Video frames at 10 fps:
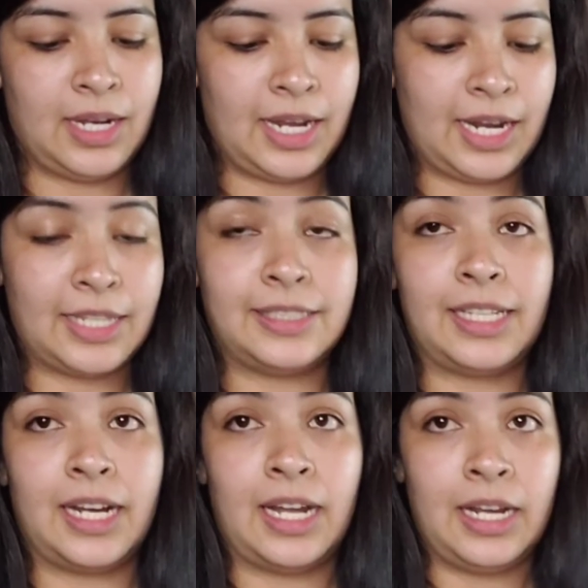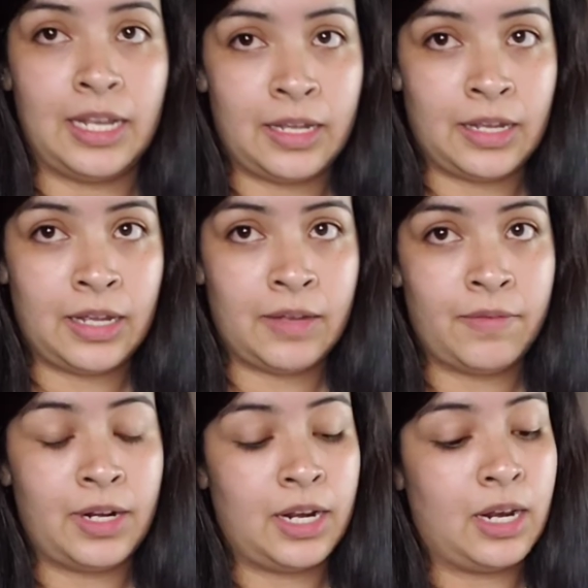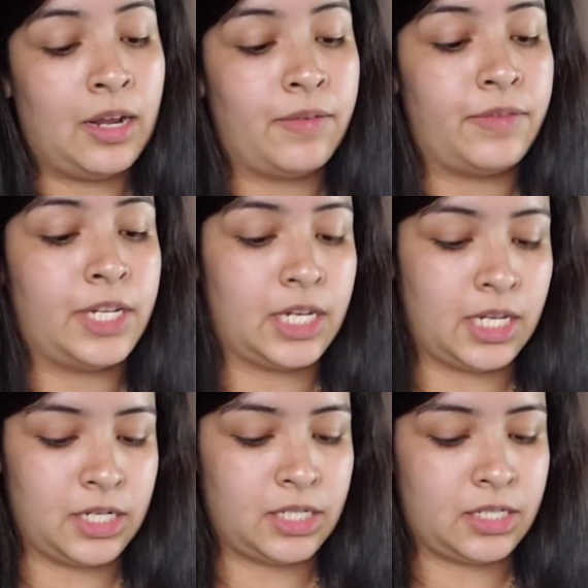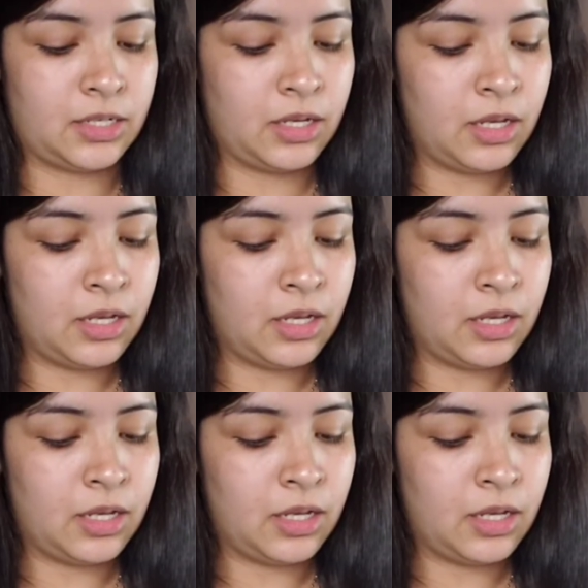Like I said, I love the colors.